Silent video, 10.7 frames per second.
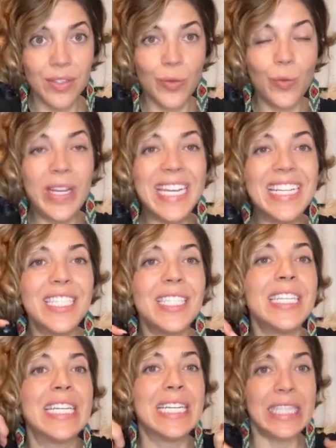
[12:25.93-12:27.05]
We need to
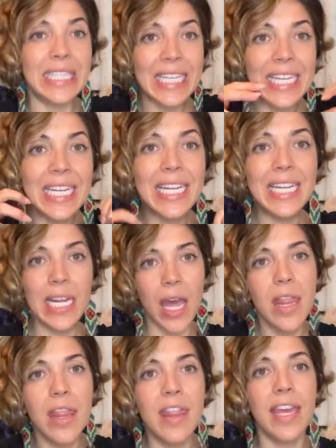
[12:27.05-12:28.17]
clean
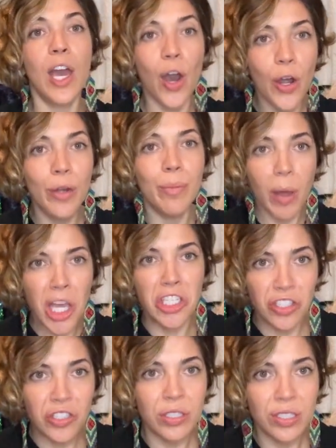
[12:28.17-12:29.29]
the
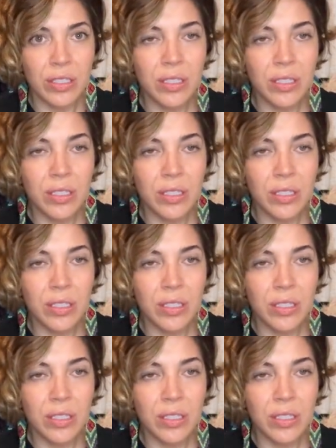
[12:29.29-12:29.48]
garbage.